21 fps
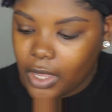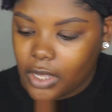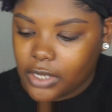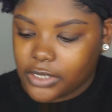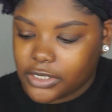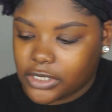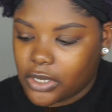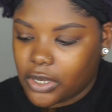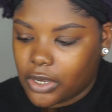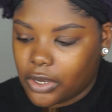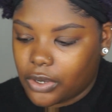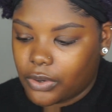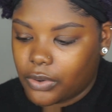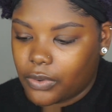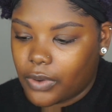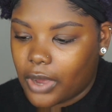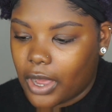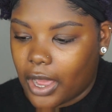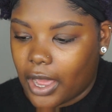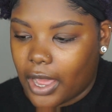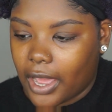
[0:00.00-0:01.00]
So
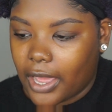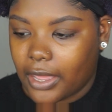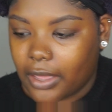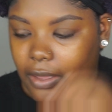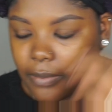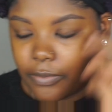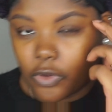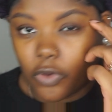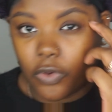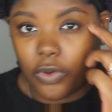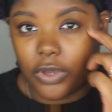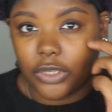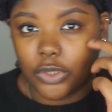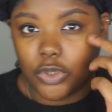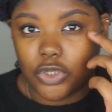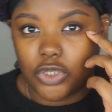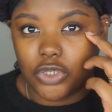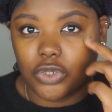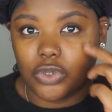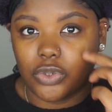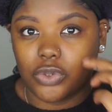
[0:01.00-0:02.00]
I am going
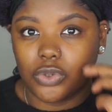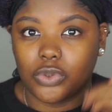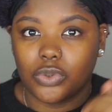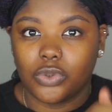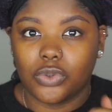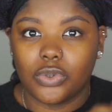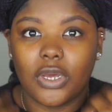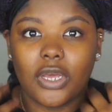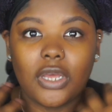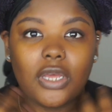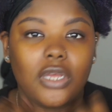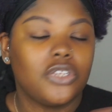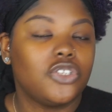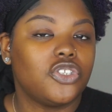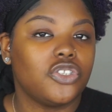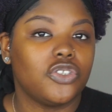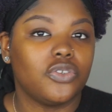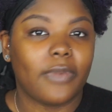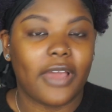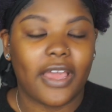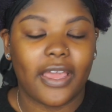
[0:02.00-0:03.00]
to
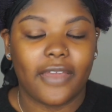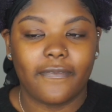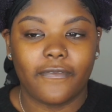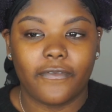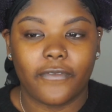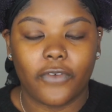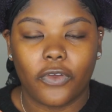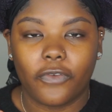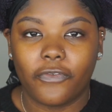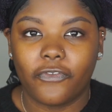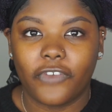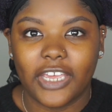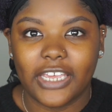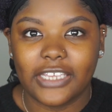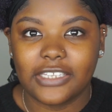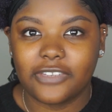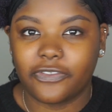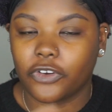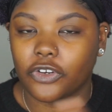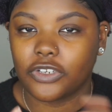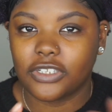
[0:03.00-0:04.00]
do my full
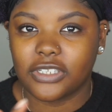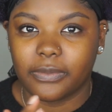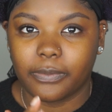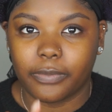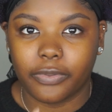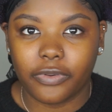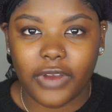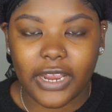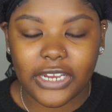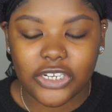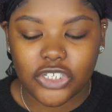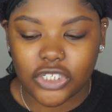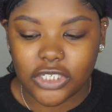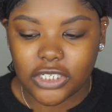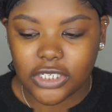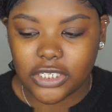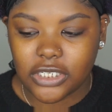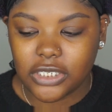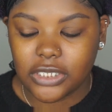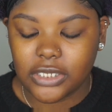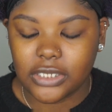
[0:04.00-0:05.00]
face first
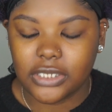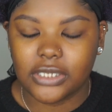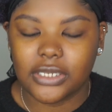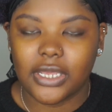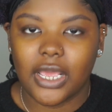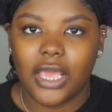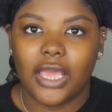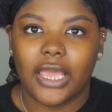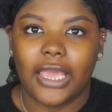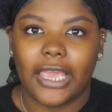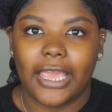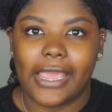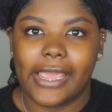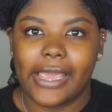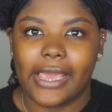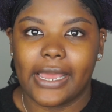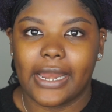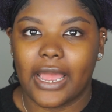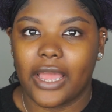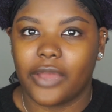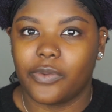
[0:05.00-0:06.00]
impressions,
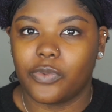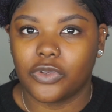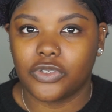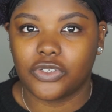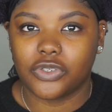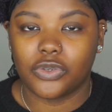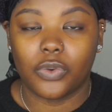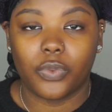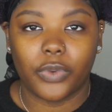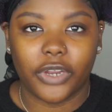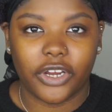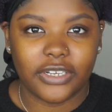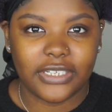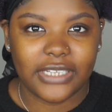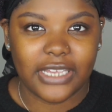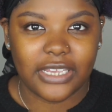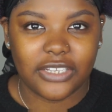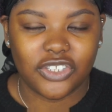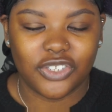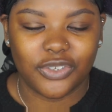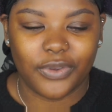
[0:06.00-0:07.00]
and I will do a wear
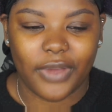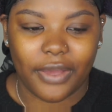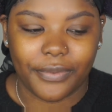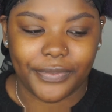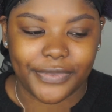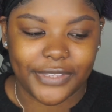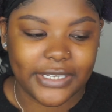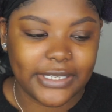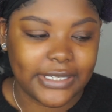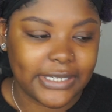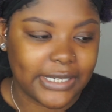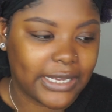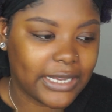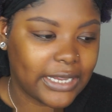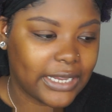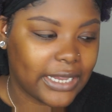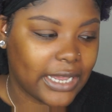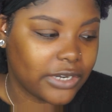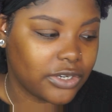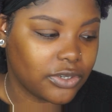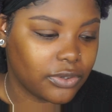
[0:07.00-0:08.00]
test throughout the
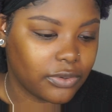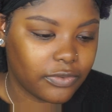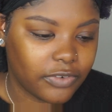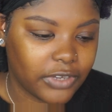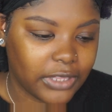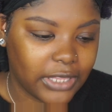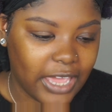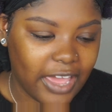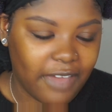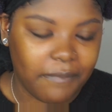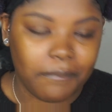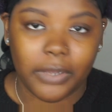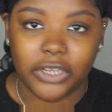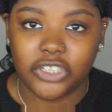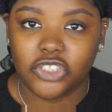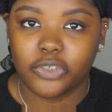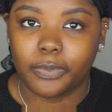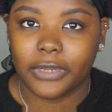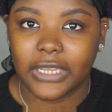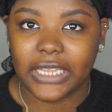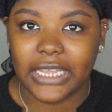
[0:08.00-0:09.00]
day. I don't really have
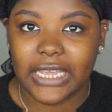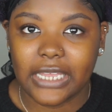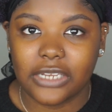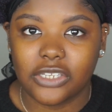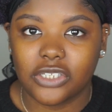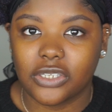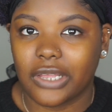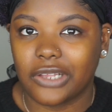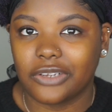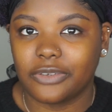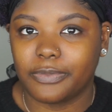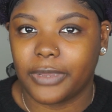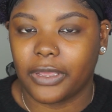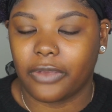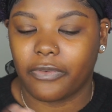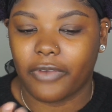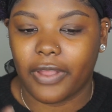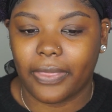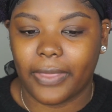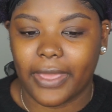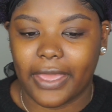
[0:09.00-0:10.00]
much planned, so I'll be
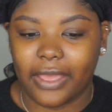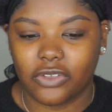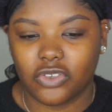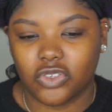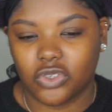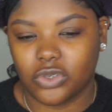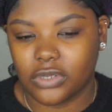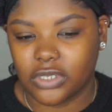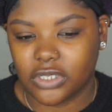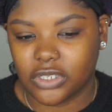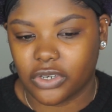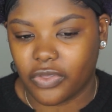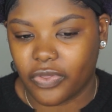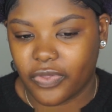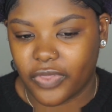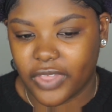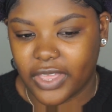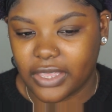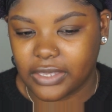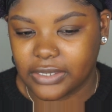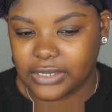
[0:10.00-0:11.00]
around the house doing certain
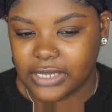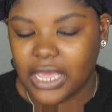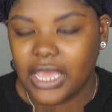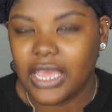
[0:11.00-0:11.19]
things.